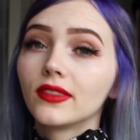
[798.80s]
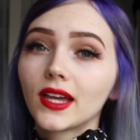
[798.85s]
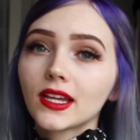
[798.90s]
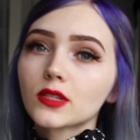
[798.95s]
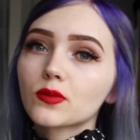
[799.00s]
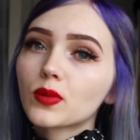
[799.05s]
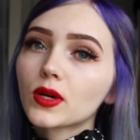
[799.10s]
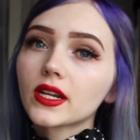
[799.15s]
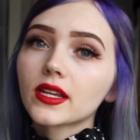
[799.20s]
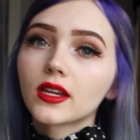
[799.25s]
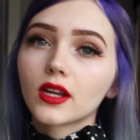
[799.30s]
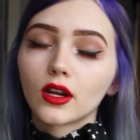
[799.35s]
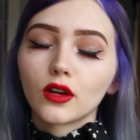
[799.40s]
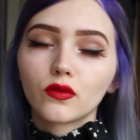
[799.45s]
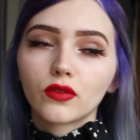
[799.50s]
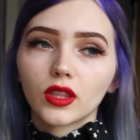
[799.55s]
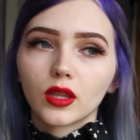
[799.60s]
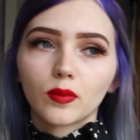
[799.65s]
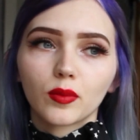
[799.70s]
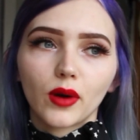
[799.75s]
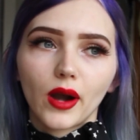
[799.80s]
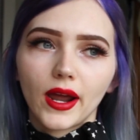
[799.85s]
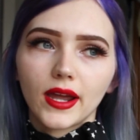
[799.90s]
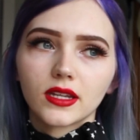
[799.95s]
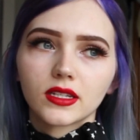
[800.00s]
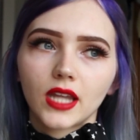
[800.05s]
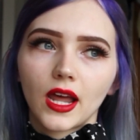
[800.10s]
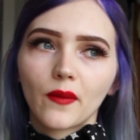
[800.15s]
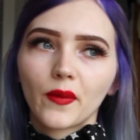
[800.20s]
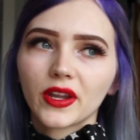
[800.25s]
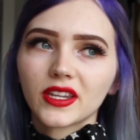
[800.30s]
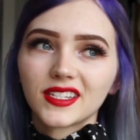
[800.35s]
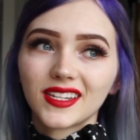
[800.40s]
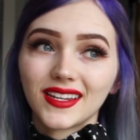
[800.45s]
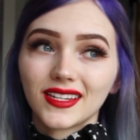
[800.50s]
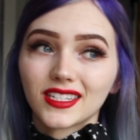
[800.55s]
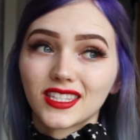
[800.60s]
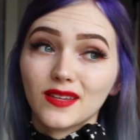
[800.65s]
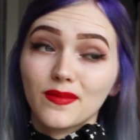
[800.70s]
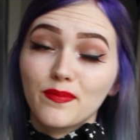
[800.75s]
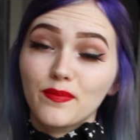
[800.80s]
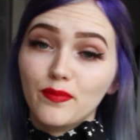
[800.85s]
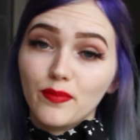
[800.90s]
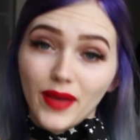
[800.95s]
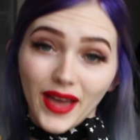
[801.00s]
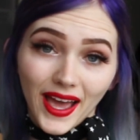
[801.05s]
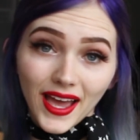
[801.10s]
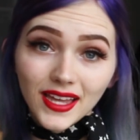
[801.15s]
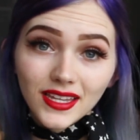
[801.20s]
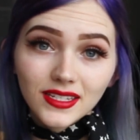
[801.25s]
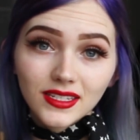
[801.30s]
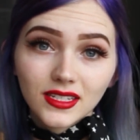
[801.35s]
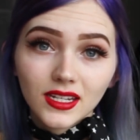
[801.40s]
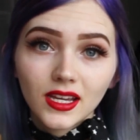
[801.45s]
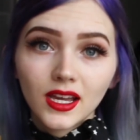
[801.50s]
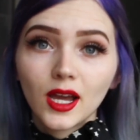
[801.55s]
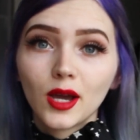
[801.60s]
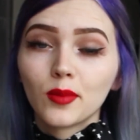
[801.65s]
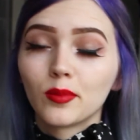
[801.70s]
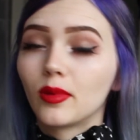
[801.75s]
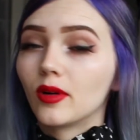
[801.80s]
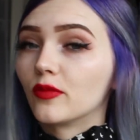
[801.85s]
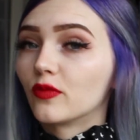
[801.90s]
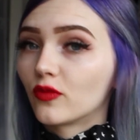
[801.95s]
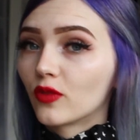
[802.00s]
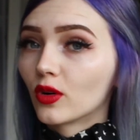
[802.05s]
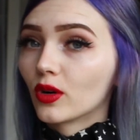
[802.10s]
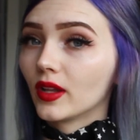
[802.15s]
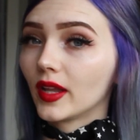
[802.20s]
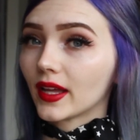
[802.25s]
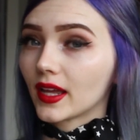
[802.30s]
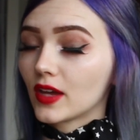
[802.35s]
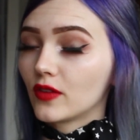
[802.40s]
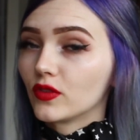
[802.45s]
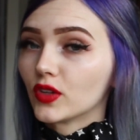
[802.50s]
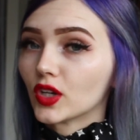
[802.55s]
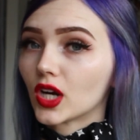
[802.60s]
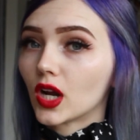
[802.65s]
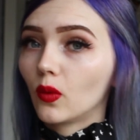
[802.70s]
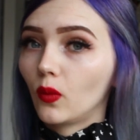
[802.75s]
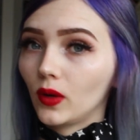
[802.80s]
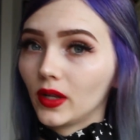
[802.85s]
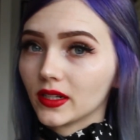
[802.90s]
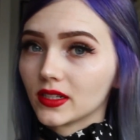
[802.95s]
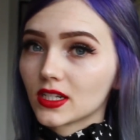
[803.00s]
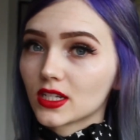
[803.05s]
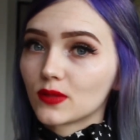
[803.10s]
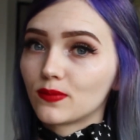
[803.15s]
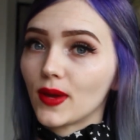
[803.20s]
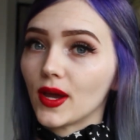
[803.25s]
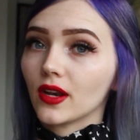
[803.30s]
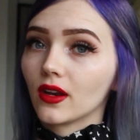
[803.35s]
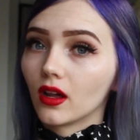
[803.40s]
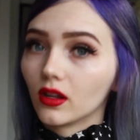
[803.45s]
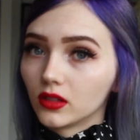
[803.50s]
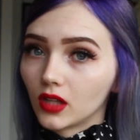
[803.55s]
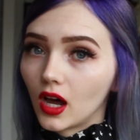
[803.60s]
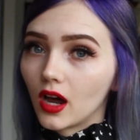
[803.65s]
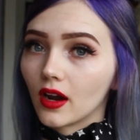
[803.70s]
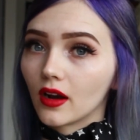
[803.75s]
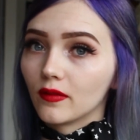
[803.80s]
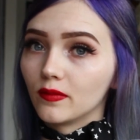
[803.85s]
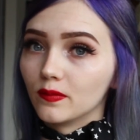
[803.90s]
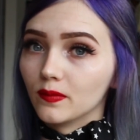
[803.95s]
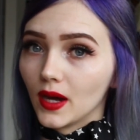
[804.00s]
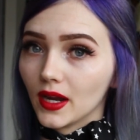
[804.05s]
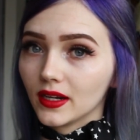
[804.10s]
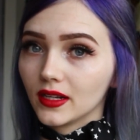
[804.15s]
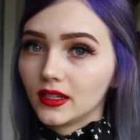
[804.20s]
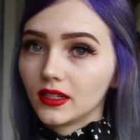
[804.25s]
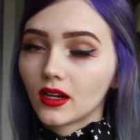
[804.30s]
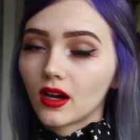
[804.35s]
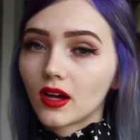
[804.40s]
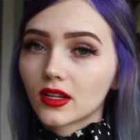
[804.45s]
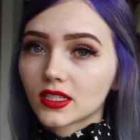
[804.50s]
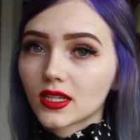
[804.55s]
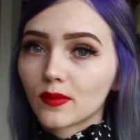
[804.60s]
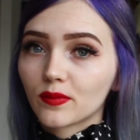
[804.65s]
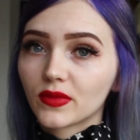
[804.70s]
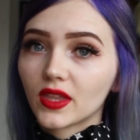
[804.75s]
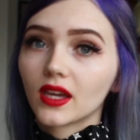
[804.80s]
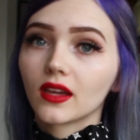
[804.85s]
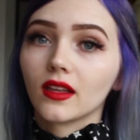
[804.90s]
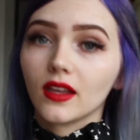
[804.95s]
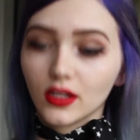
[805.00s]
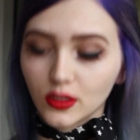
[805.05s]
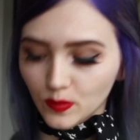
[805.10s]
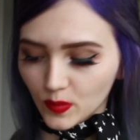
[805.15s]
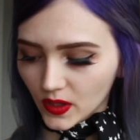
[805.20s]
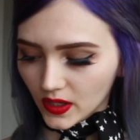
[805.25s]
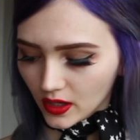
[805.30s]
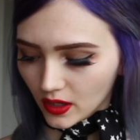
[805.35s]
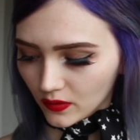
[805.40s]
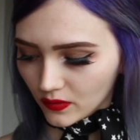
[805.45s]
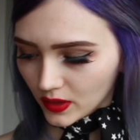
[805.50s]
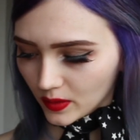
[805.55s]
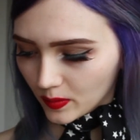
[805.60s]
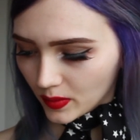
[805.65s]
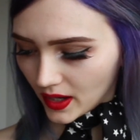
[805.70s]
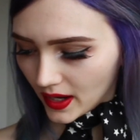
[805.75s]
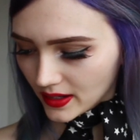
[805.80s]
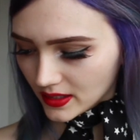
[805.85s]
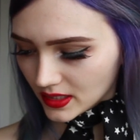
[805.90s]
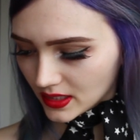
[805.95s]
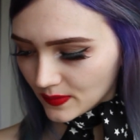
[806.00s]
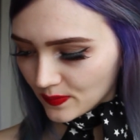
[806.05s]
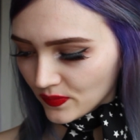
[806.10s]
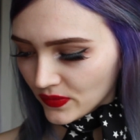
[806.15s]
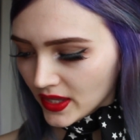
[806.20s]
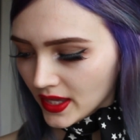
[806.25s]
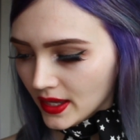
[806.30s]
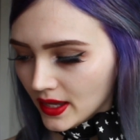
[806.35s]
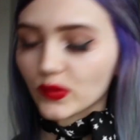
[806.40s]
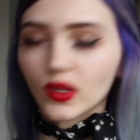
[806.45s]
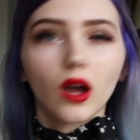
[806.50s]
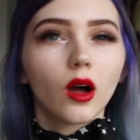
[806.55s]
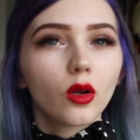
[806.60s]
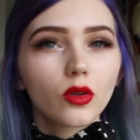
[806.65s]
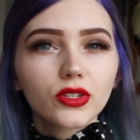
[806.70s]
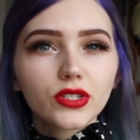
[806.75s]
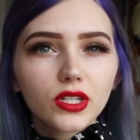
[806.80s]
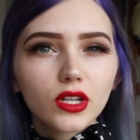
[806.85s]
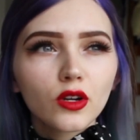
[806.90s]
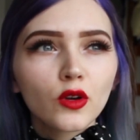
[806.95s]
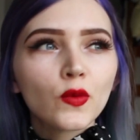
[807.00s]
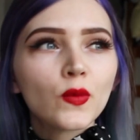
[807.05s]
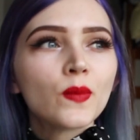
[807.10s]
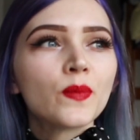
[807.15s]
That's pretty good for the price. I wouldn't say it's the best, but for like if you're not willing to spend a lot of money on something, it's pretty good for the price. Also,